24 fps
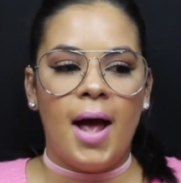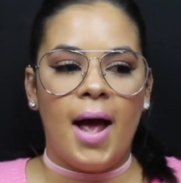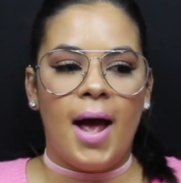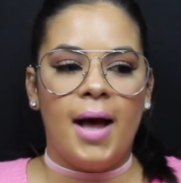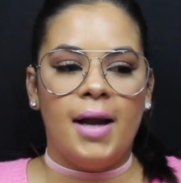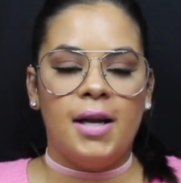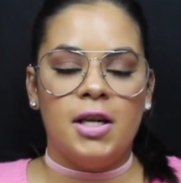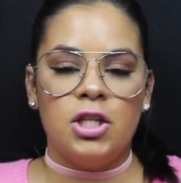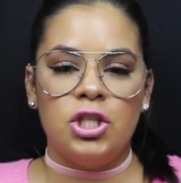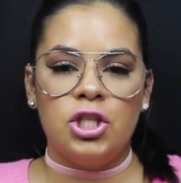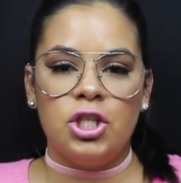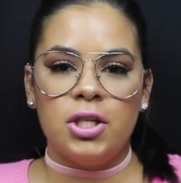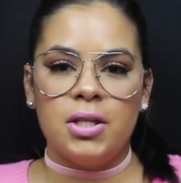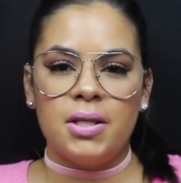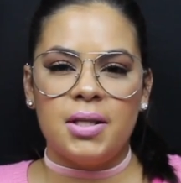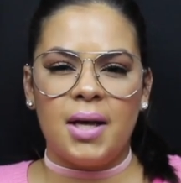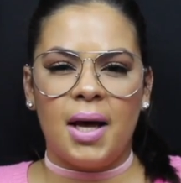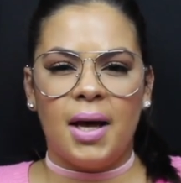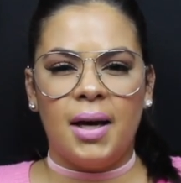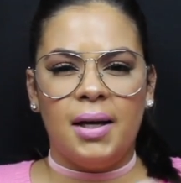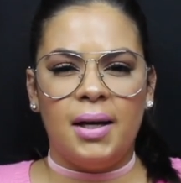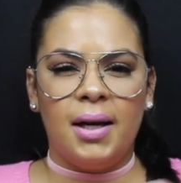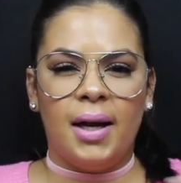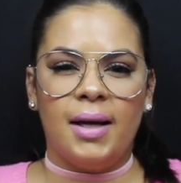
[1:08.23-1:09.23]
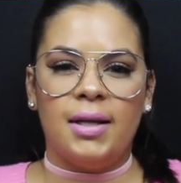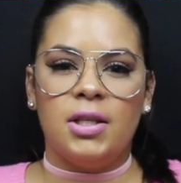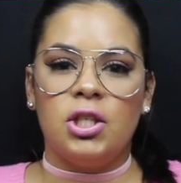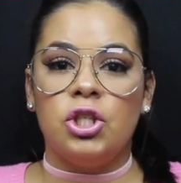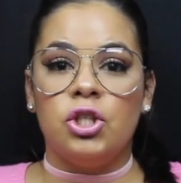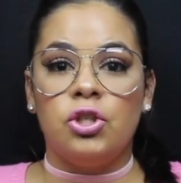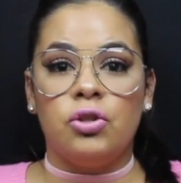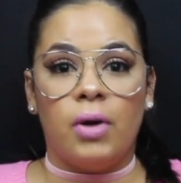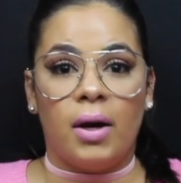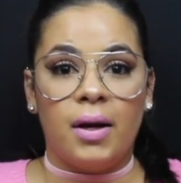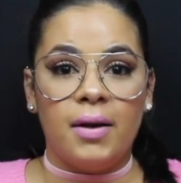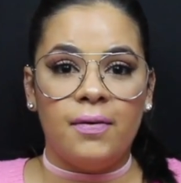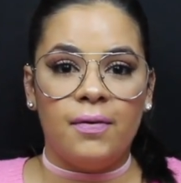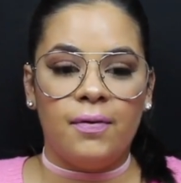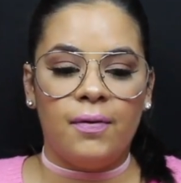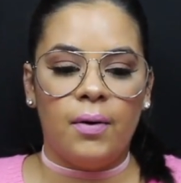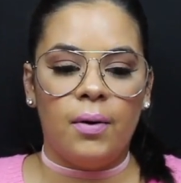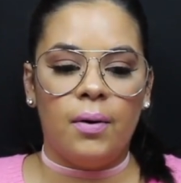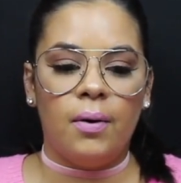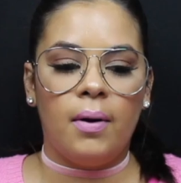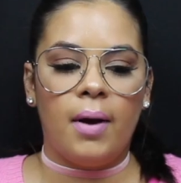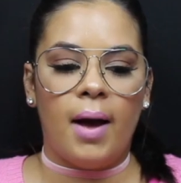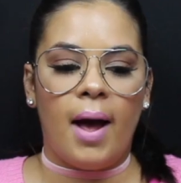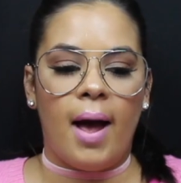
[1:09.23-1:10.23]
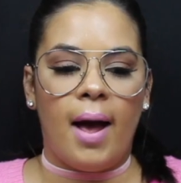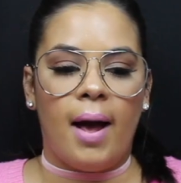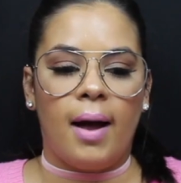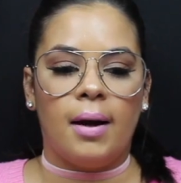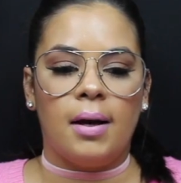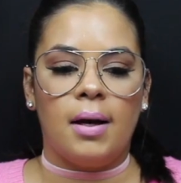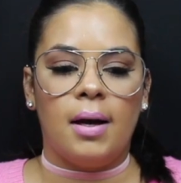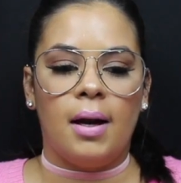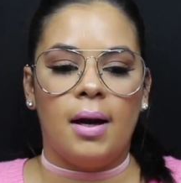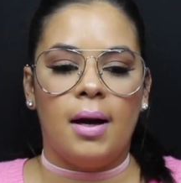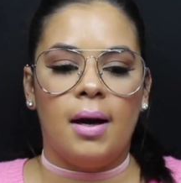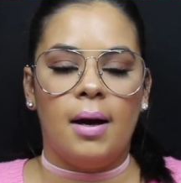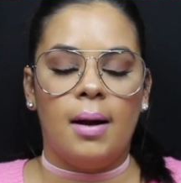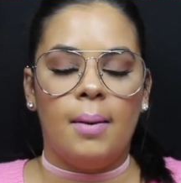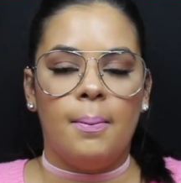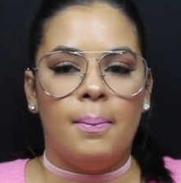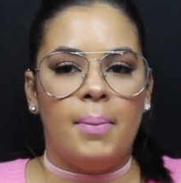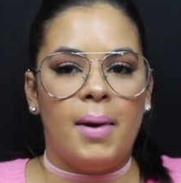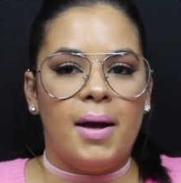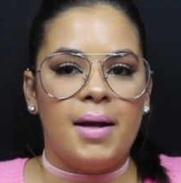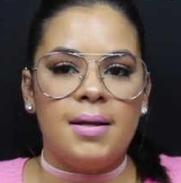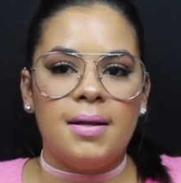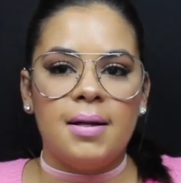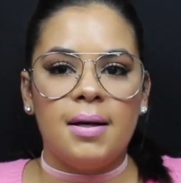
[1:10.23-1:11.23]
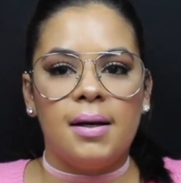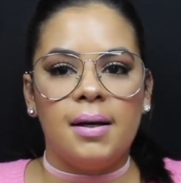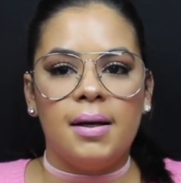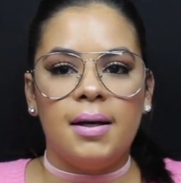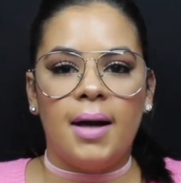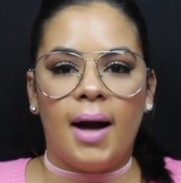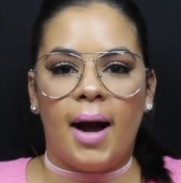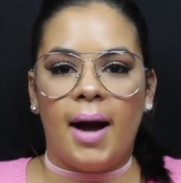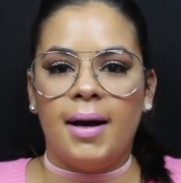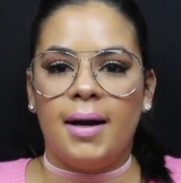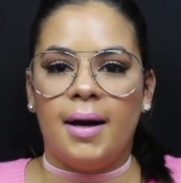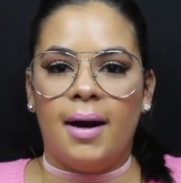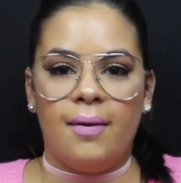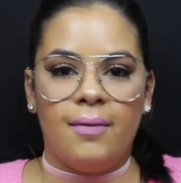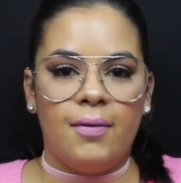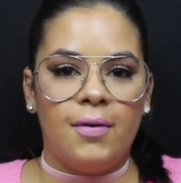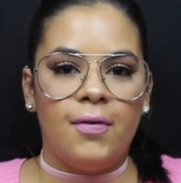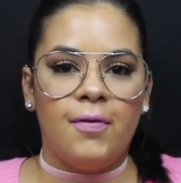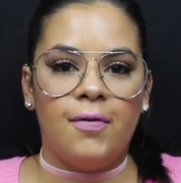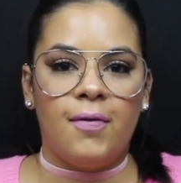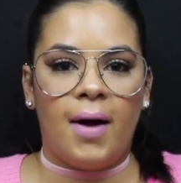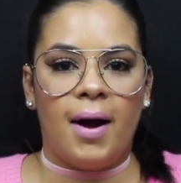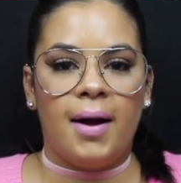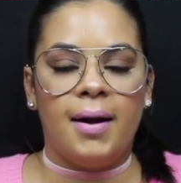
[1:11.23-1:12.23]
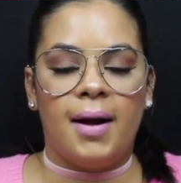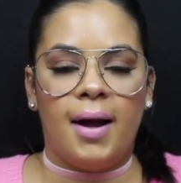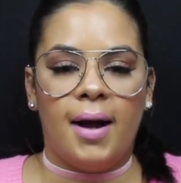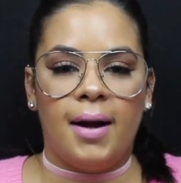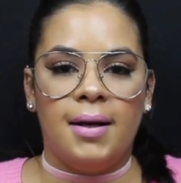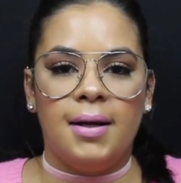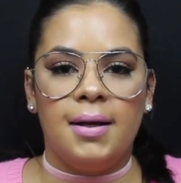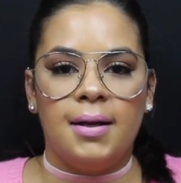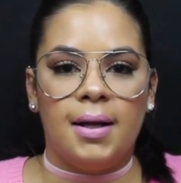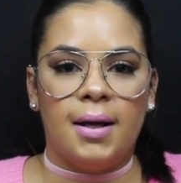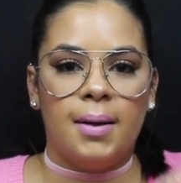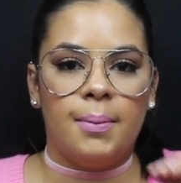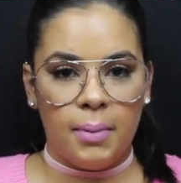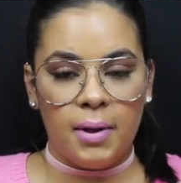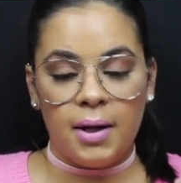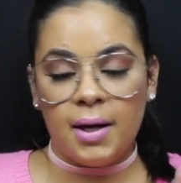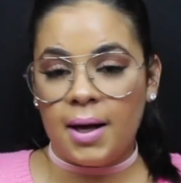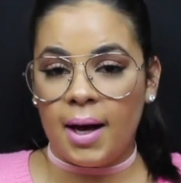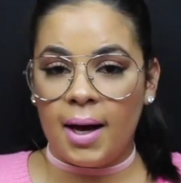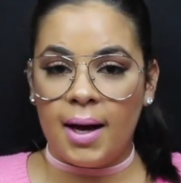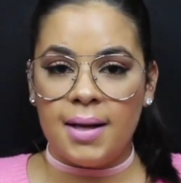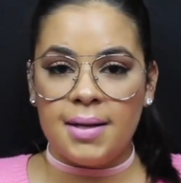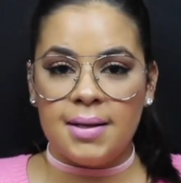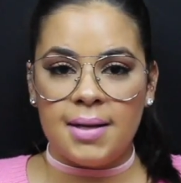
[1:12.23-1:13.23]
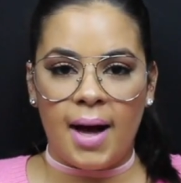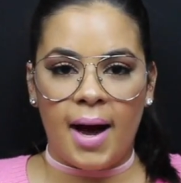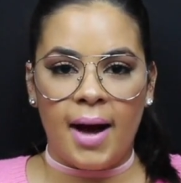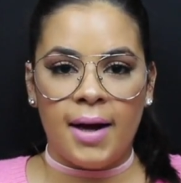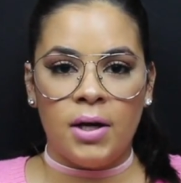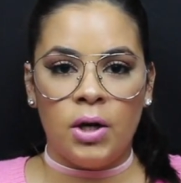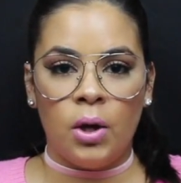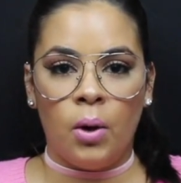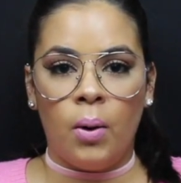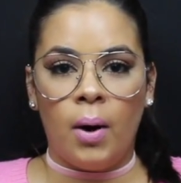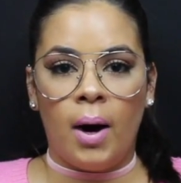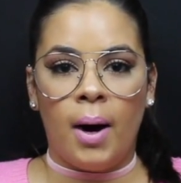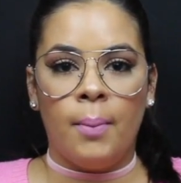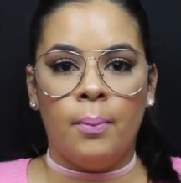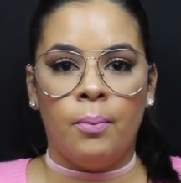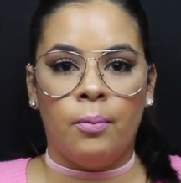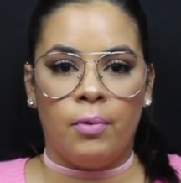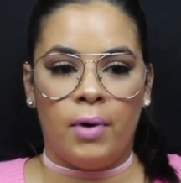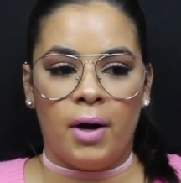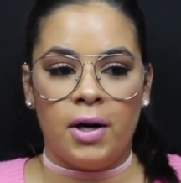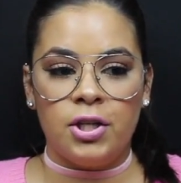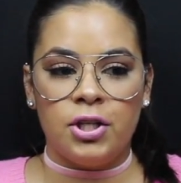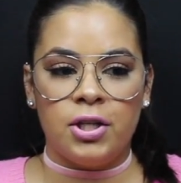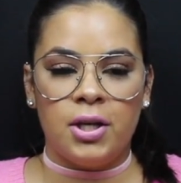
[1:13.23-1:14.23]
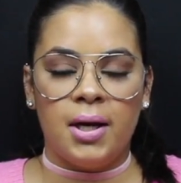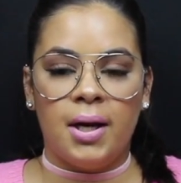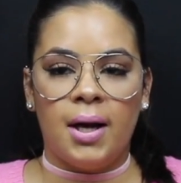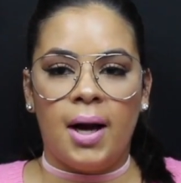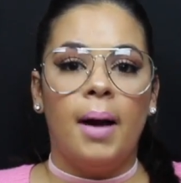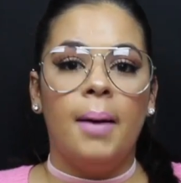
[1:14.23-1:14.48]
and it's just kind of like stressful, and basically I never find anything because I know I'm rushing.